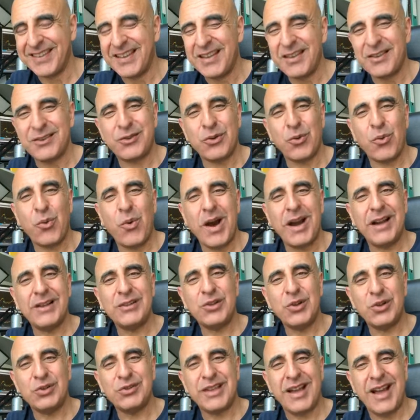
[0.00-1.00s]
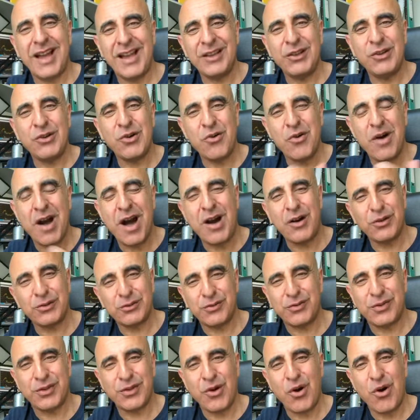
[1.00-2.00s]
So why don't I go out
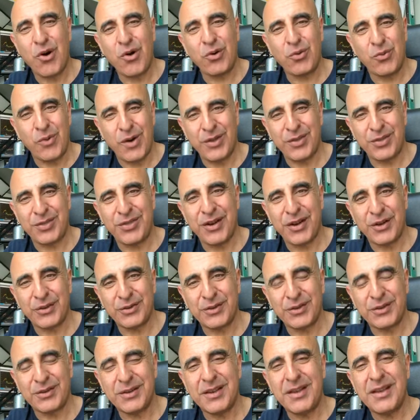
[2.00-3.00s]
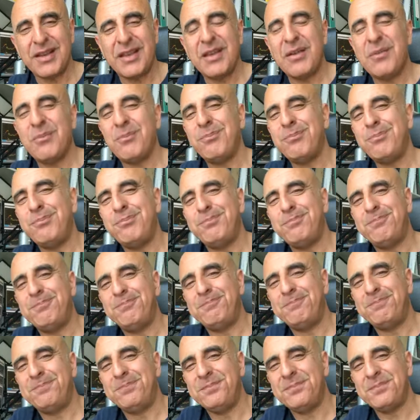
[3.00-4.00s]
of the whole one thousand?
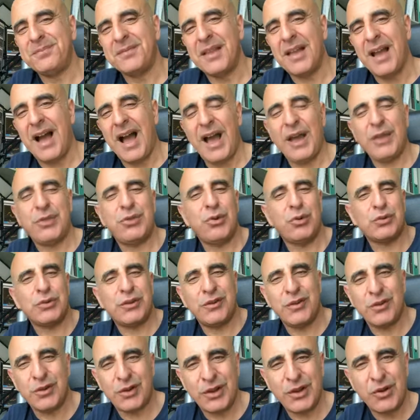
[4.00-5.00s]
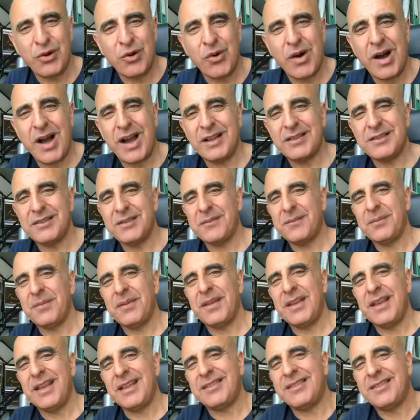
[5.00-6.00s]
I thought it's going to go right.
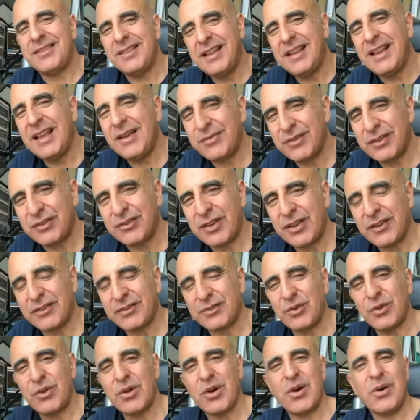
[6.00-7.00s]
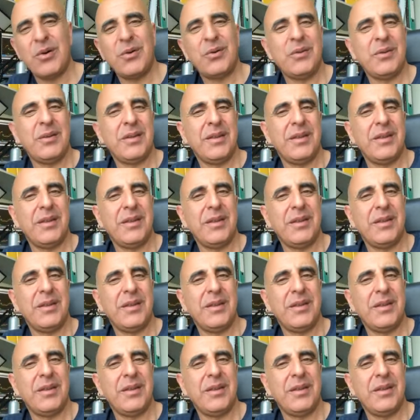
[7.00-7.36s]
It still has a chance to go.